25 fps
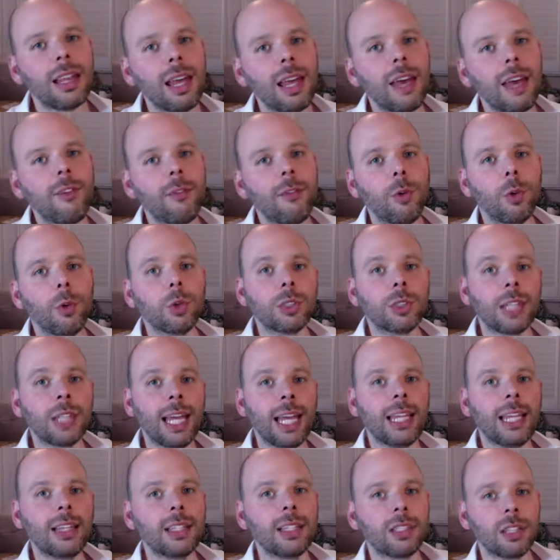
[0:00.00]
Therefore,
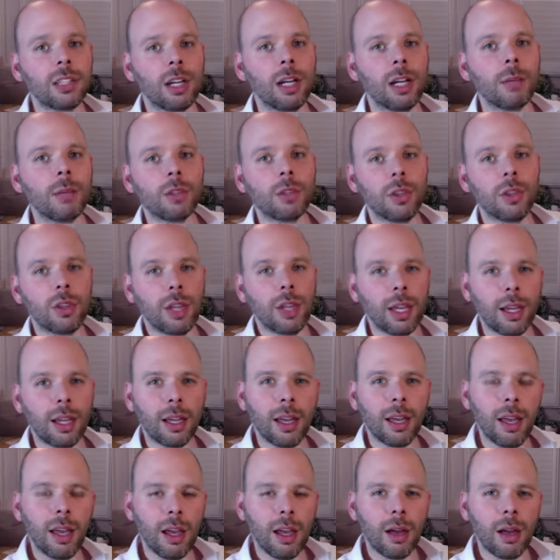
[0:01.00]
take the time to
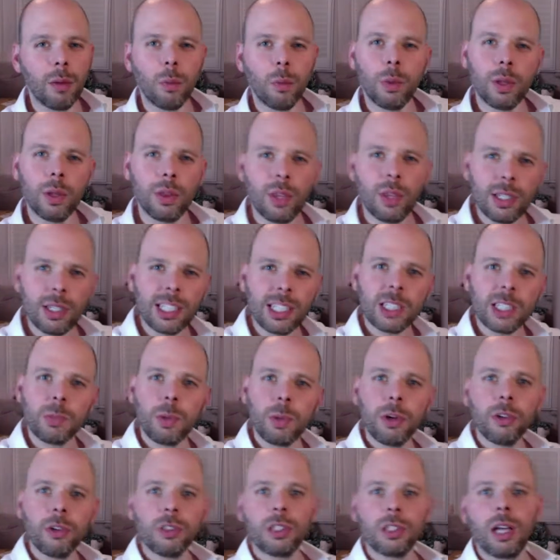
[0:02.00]
think, with this
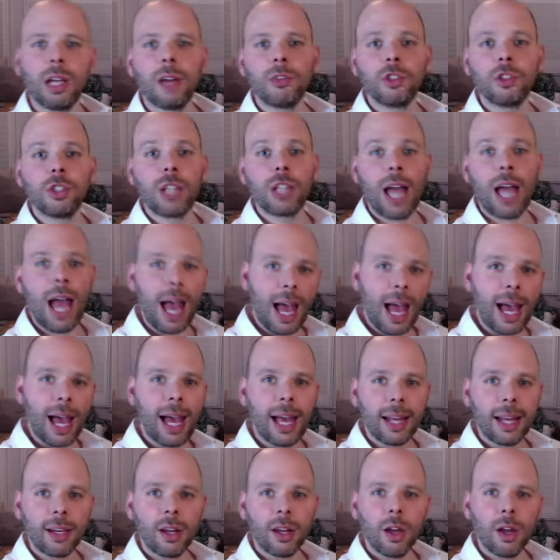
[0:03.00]
experience that I've just
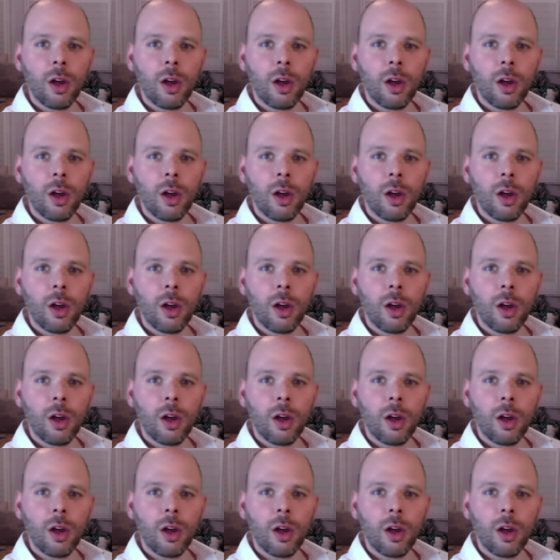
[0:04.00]
had,